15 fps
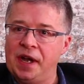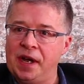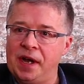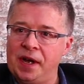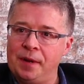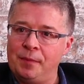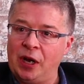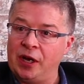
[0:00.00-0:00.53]

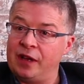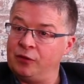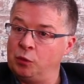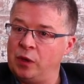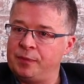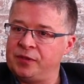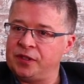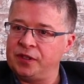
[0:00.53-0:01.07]
I have
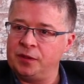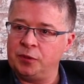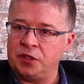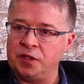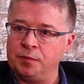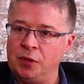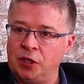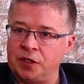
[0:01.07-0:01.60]
a website,
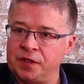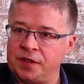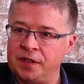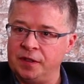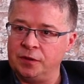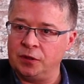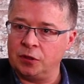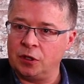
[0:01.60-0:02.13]
which is
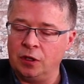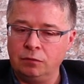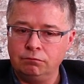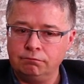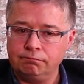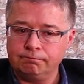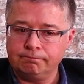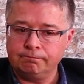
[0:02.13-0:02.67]

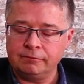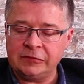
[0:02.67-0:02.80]
marcusstone.com,